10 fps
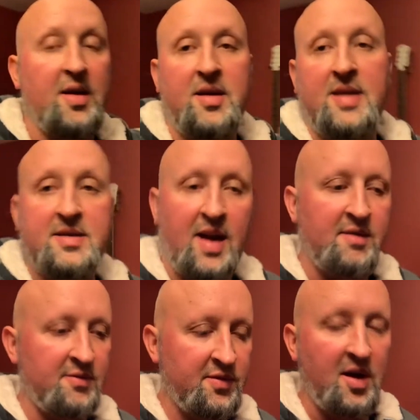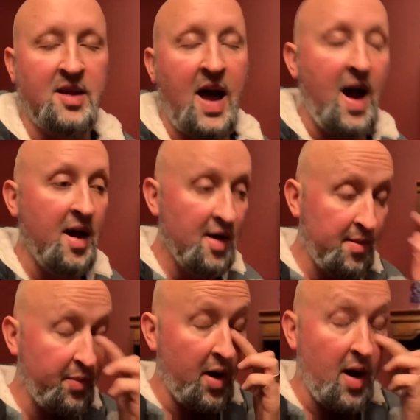It's kind of a lot.
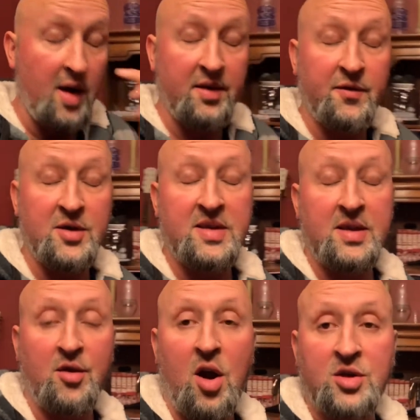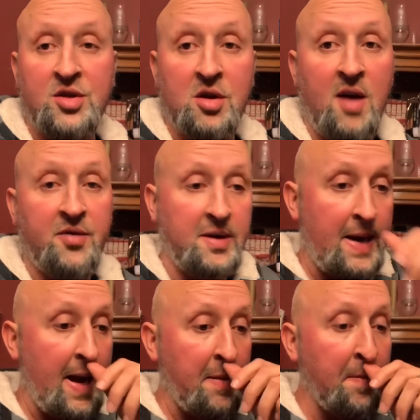But uh, the first thing, they're auctioning off their
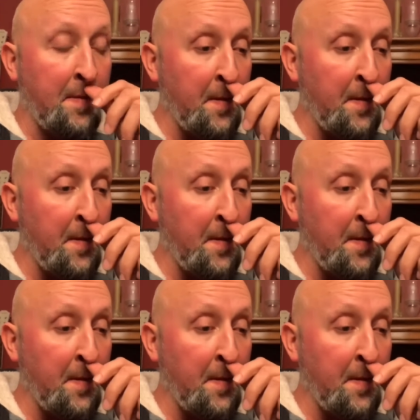name.